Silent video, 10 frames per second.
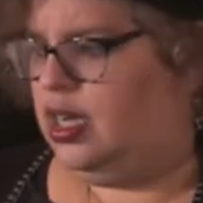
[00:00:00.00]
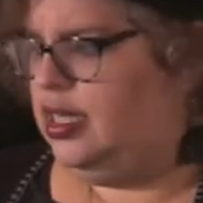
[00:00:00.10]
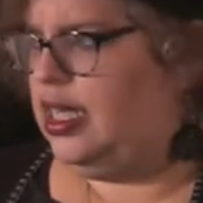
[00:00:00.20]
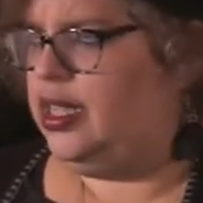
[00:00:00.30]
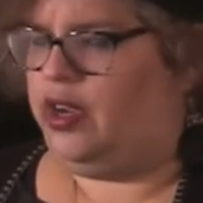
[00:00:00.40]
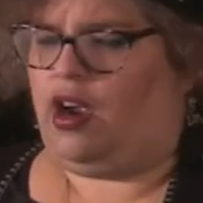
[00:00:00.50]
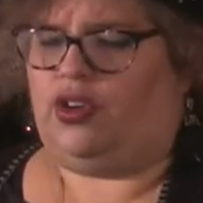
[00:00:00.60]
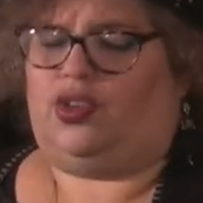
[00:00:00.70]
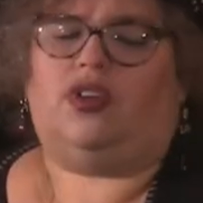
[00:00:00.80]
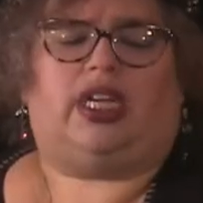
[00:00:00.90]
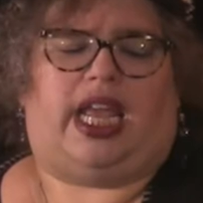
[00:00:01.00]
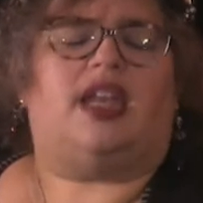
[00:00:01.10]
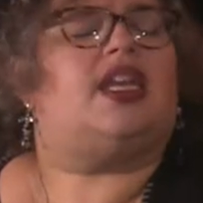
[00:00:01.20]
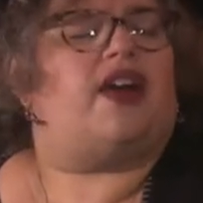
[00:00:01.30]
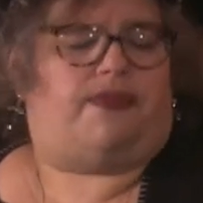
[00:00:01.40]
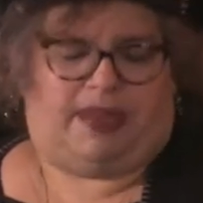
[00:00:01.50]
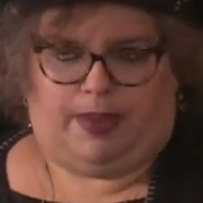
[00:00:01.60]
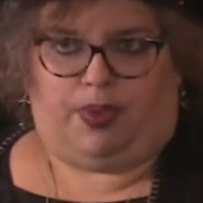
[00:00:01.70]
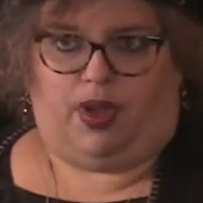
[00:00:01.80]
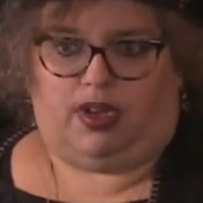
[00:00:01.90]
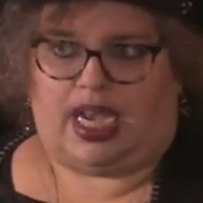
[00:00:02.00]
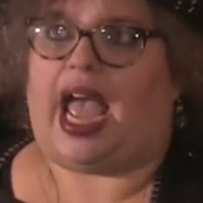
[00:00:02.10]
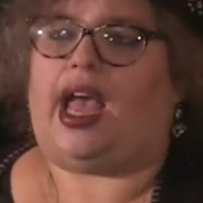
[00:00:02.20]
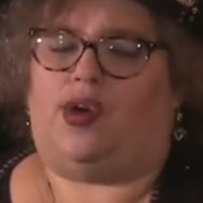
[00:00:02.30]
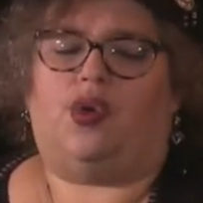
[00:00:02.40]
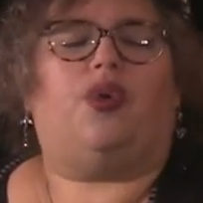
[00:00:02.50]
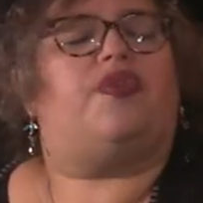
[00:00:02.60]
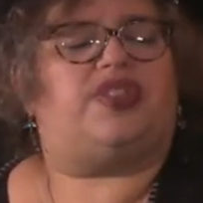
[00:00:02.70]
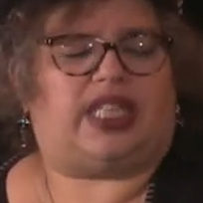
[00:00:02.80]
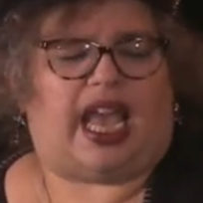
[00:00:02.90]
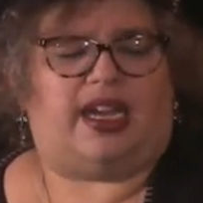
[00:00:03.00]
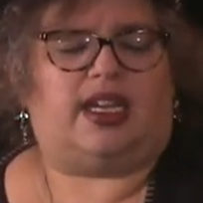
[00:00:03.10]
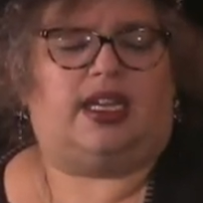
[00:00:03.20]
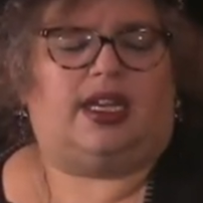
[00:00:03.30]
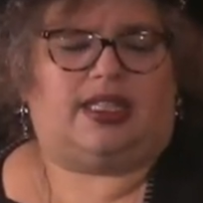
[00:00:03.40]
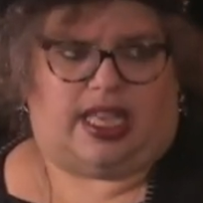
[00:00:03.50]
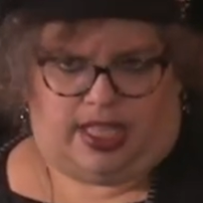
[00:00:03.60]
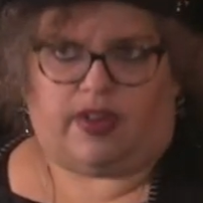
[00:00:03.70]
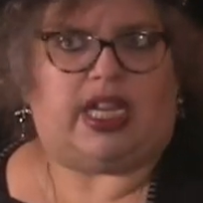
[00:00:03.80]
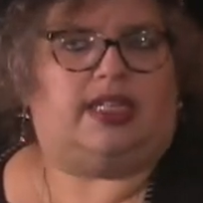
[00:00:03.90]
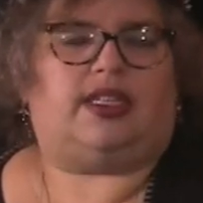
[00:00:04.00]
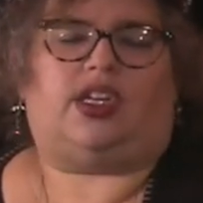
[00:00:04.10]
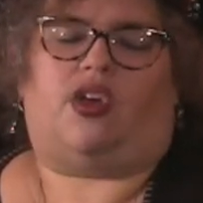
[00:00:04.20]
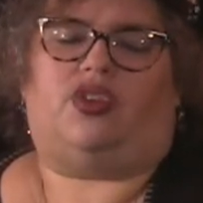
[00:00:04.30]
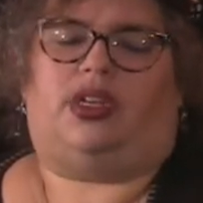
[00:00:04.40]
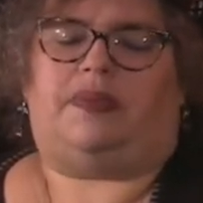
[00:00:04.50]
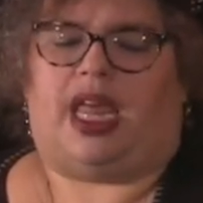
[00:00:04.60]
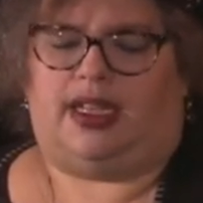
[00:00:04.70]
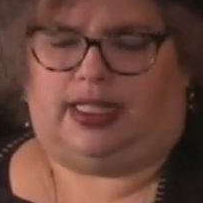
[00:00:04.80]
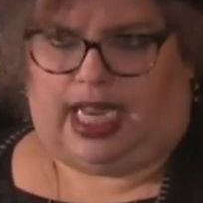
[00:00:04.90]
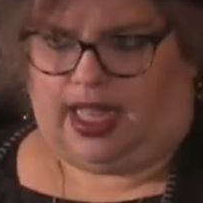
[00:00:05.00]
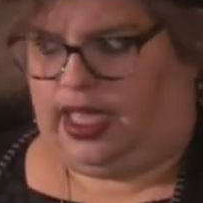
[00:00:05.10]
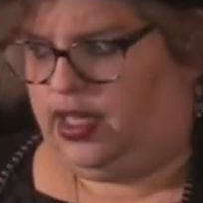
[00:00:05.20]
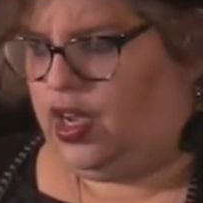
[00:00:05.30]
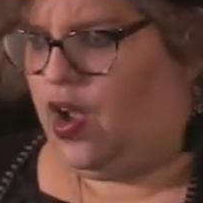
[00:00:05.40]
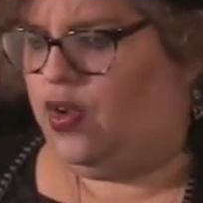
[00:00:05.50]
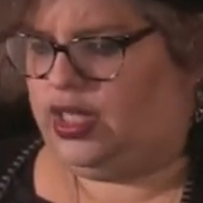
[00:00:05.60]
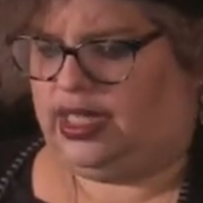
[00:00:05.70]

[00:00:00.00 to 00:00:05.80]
He said, there are certainly enough people now who have said that there is a ghost ship that is sailing the coast.